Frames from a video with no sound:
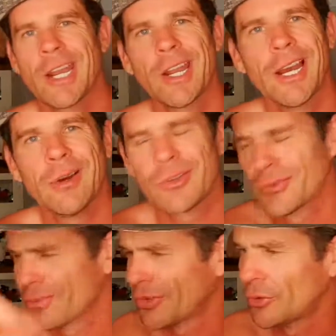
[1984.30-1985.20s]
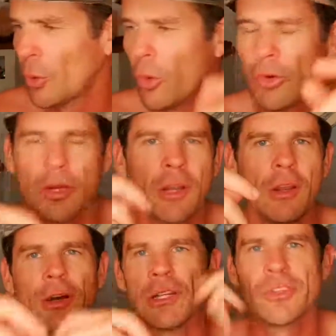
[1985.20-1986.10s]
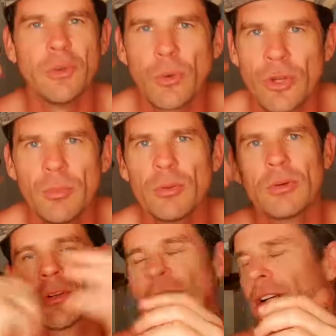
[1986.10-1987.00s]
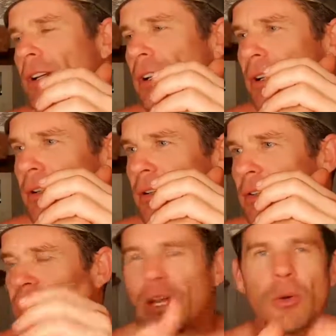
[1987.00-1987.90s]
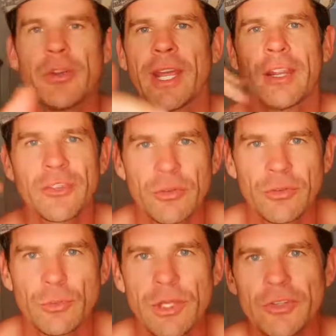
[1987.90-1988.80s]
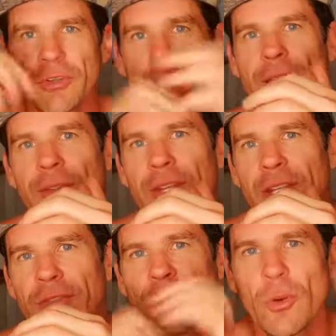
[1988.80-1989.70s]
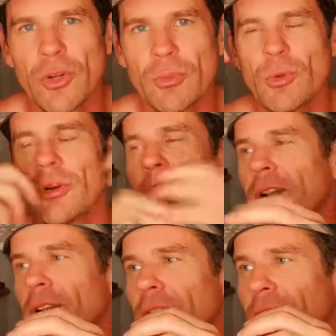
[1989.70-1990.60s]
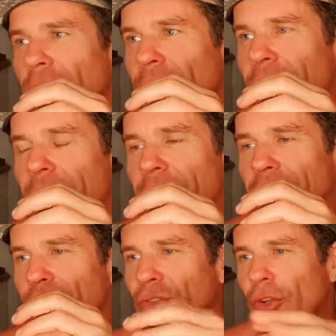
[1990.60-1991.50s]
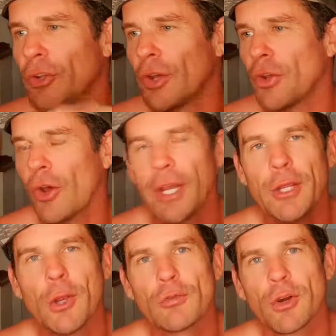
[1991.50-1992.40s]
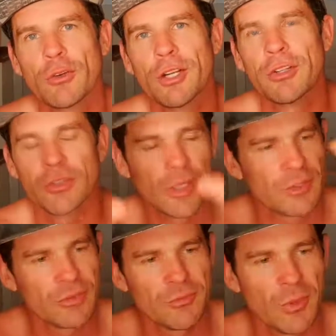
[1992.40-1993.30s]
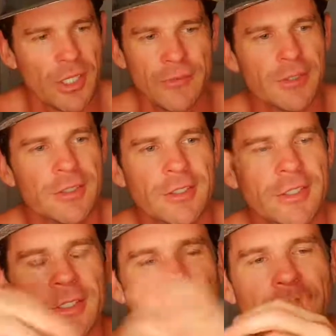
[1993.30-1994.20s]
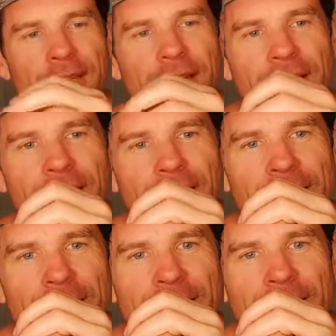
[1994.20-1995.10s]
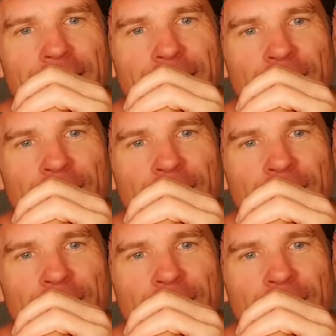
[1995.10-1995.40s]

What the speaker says: an hour, just dawdling along, listening to the audiobook, slowing down so the wind's not too loud in the ears for the audiobook. And just a non-ego ride, you know, just like, just whatever, you know.